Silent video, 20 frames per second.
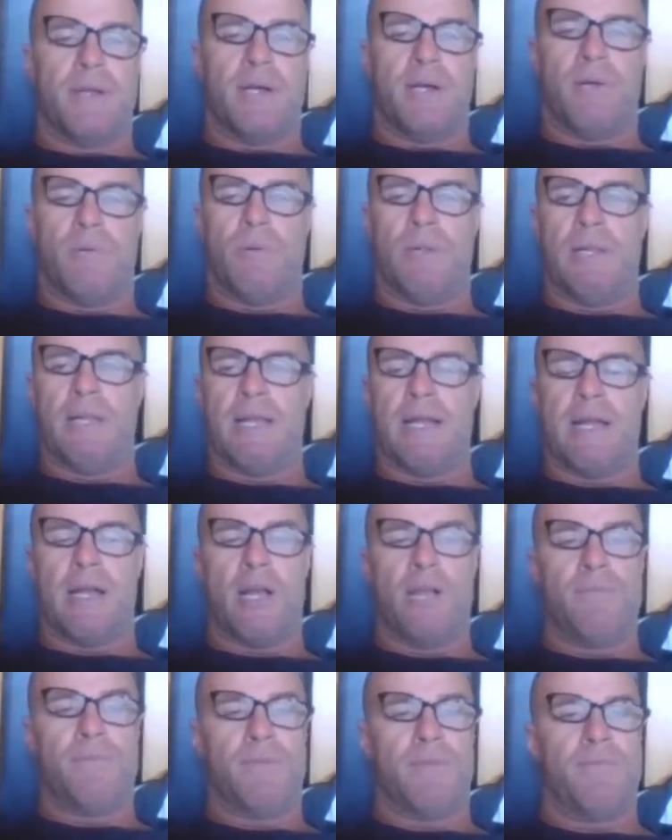I will
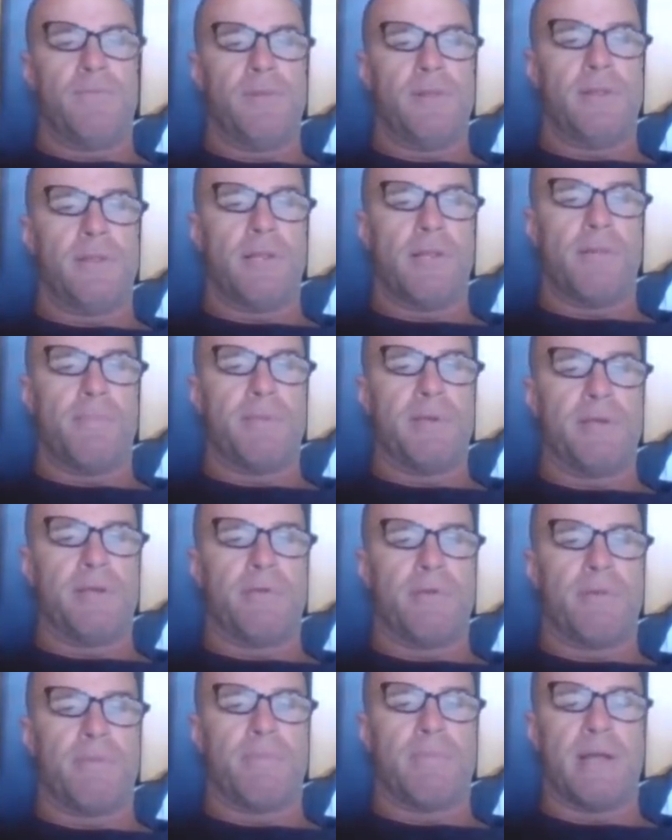hopefully feel a lot
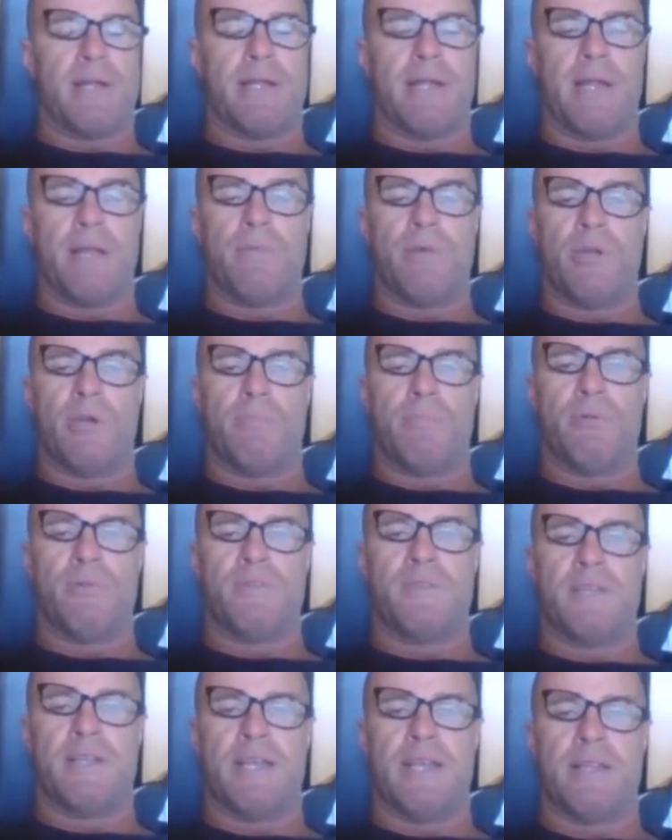better on Monday when I
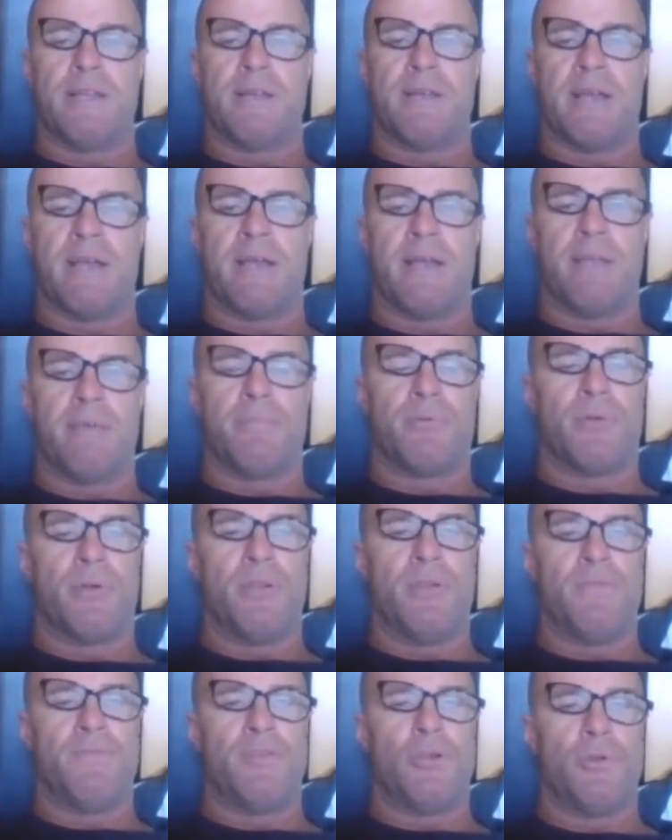put together a
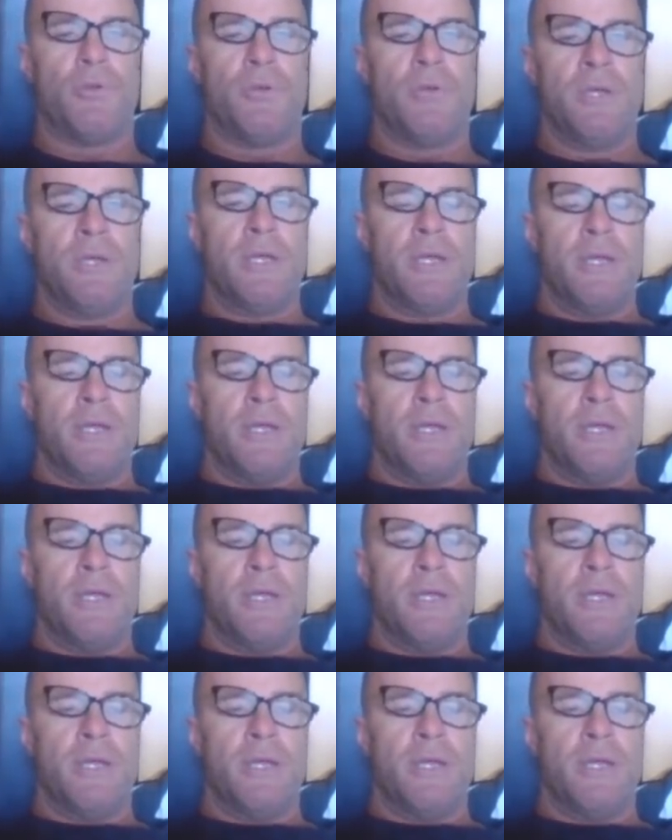preview